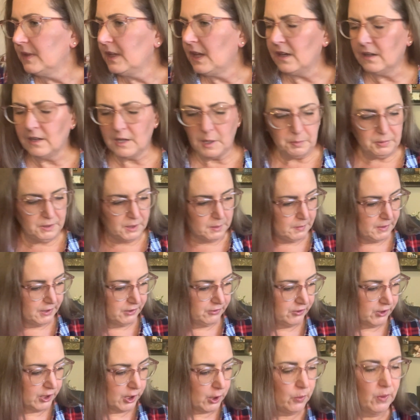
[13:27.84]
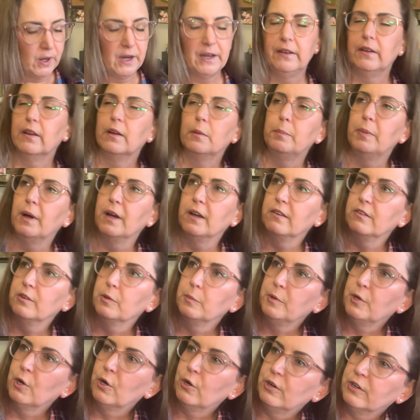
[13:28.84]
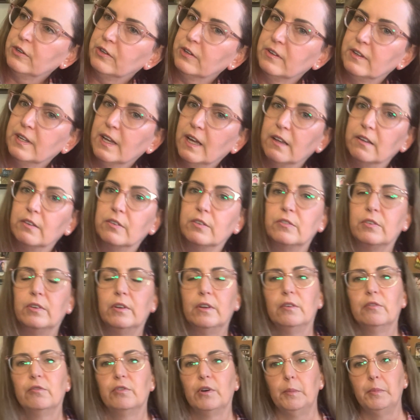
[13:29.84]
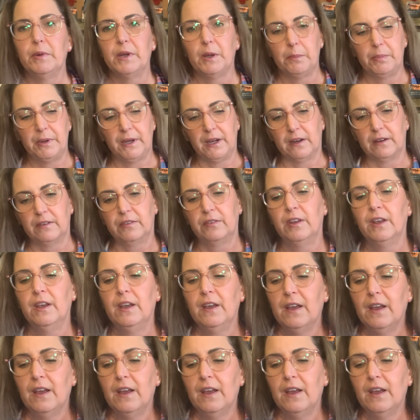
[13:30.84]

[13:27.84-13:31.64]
A couple of months ago, I did buy some yarn to test from Knit Picks,